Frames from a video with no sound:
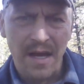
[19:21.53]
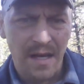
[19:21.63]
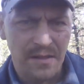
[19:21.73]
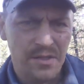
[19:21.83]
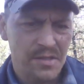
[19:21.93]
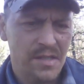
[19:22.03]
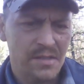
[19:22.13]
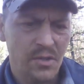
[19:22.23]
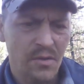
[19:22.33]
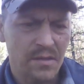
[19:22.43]
And just
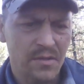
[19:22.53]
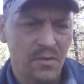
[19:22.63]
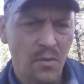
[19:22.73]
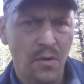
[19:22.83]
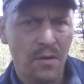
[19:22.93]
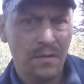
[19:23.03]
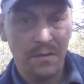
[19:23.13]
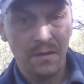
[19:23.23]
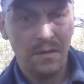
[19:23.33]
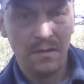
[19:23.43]
as you go out the door,
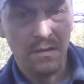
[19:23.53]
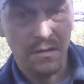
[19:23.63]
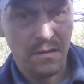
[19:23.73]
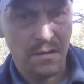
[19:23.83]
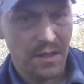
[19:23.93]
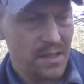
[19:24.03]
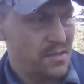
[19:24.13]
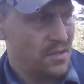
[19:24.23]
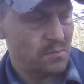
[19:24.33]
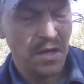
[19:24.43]
the
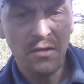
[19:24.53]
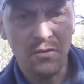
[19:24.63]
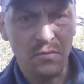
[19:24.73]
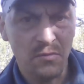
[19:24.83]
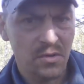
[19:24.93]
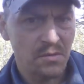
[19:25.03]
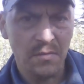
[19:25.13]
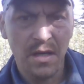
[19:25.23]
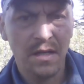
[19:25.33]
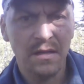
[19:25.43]
kid's bedroom was
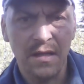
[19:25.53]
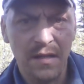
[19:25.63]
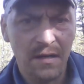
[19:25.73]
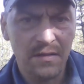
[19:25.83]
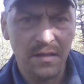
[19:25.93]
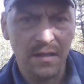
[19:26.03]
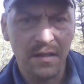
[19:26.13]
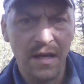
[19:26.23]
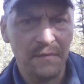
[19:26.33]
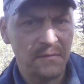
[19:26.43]
immediately there to the
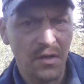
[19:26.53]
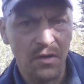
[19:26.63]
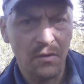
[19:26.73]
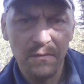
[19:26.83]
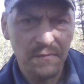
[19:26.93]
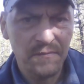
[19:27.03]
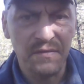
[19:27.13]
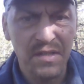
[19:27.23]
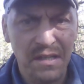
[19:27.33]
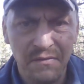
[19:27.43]
left, you know,
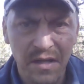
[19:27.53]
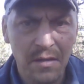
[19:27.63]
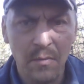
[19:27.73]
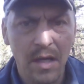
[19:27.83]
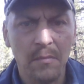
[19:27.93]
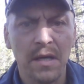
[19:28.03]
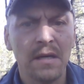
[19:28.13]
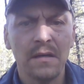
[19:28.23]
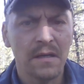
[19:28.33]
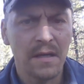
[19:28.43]
15 feet maybe.
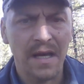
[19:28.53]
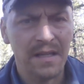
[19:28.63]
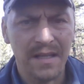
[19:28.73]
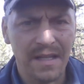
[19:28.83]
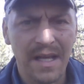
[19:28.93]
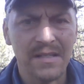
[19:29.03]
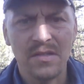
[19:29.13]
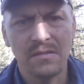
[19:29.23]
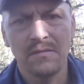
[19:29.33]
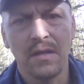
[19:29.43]
At and
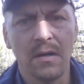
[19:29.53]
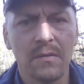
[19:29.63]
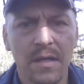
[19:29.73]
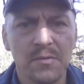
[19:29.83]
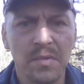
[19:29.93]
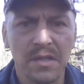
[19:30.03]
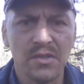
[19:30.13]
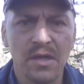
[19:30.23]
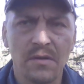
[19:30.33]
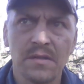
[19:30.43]
that's you know that's being
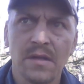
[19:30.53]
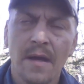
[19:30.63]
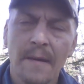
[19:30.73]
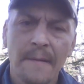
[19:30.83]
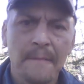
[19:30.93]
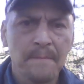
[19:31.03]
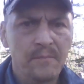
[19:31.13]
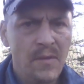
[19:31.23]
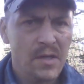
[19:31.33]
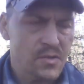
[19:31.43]
generous.
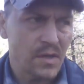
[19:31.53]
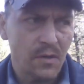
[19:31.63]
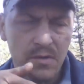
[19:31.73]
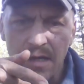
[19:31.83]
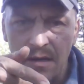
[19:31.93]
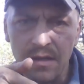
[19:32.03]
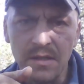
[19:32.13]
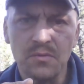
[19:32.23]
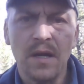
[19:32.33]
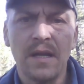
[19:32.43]
So he goes out and
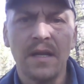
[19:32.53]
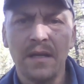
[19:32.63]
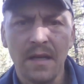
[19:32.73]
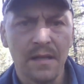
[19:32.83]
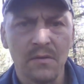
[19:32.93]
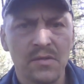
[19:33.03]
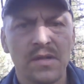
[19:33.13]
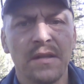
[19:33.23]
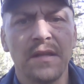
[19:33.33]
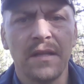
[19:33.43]
he's ready, and there was
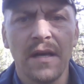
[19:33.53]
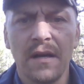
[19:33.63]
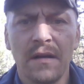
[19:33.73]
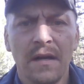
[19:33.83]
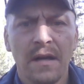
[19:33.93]
nothing there.